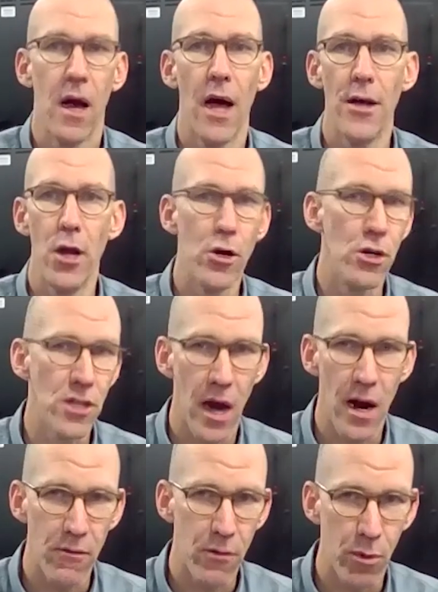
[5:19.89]
I know you're
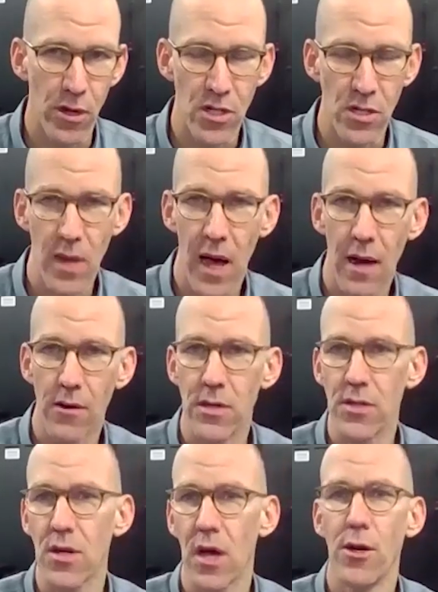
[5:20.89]
tired of replacing
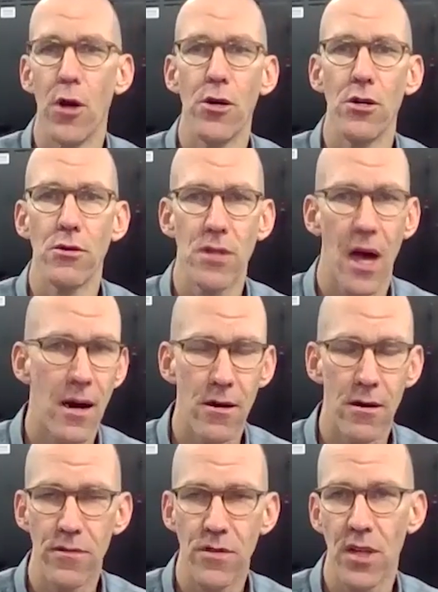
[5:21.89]
batteries. I know you're
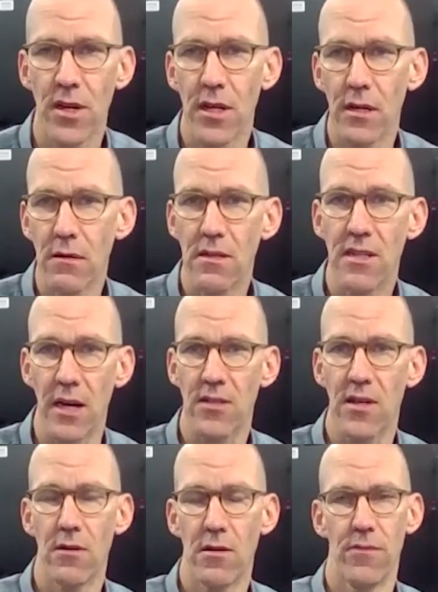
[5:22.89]
tired of sending techs
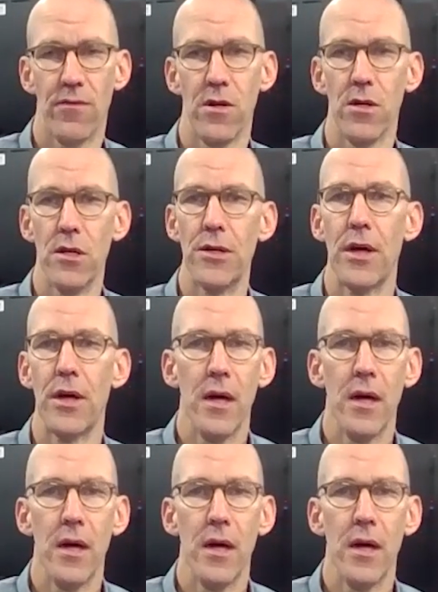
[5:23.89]
out to the field.